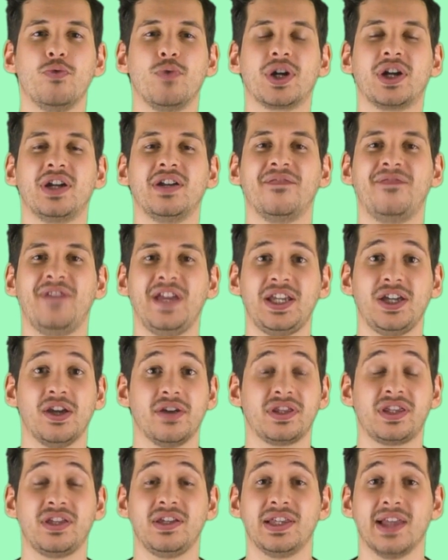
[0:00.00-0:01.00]
what kind of
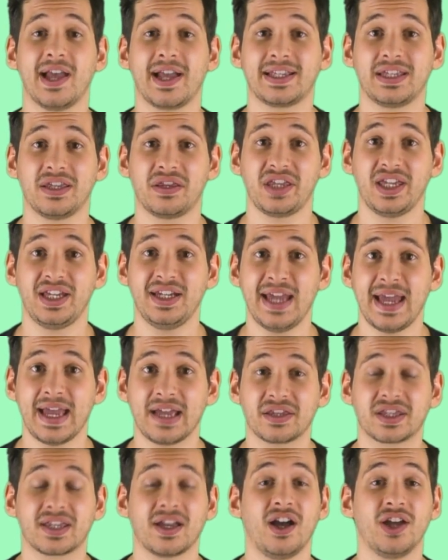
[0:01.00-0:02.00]
videos you'd like to see
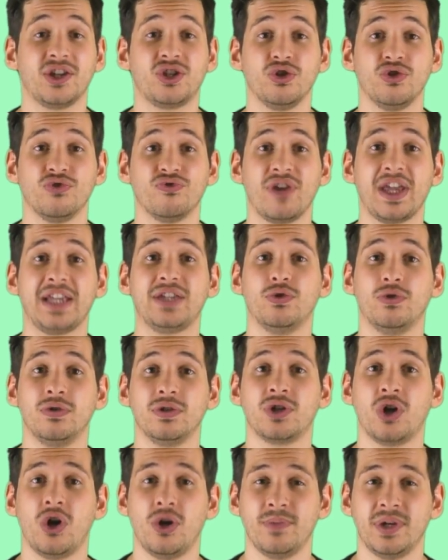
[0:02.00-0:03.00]
next. I do read
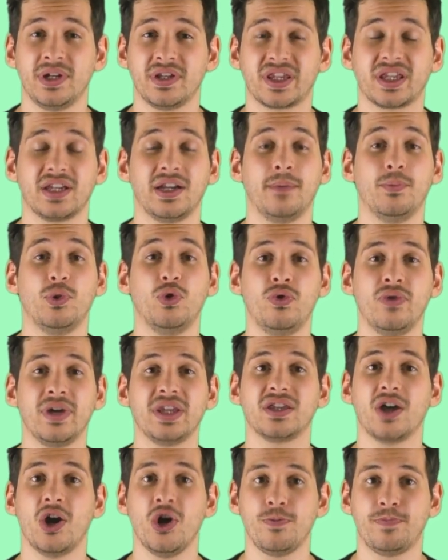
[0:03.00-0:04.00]
all comments and I'm
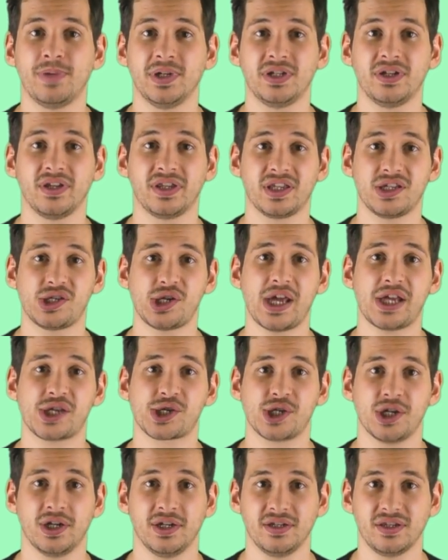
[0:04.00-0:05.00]
always open to
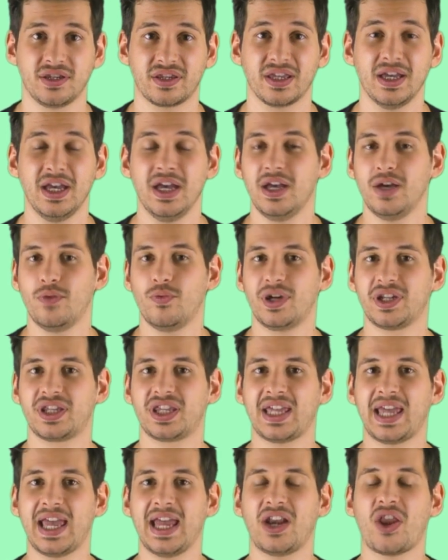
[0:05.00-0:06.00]
suggestions. Once
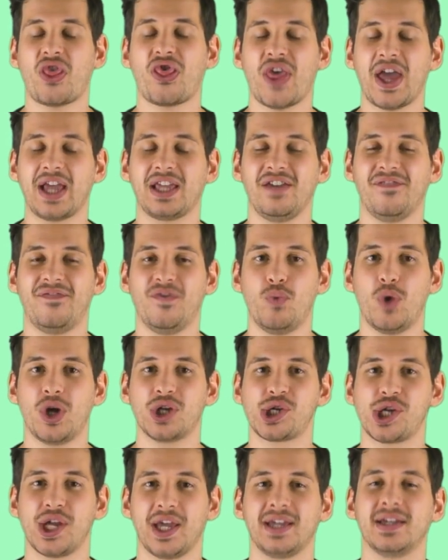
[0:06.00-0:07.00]
again, thank you for
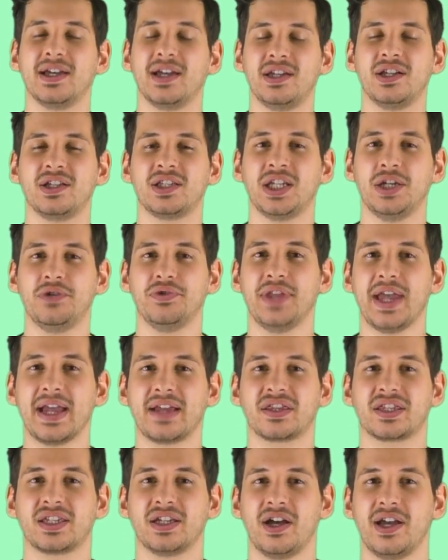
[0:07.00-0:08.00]
watching and until
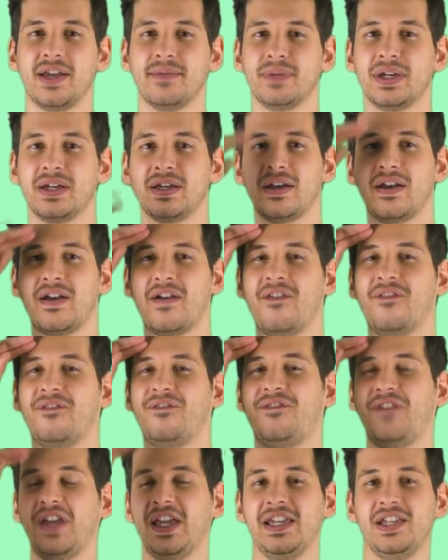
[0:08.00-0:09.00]
next time,
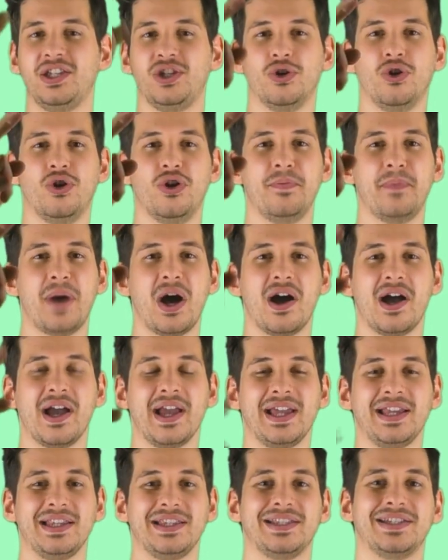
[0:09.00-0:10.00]
feed your
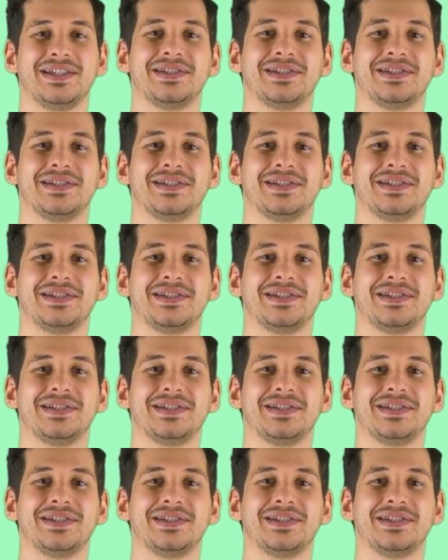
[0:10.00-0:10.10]
mind.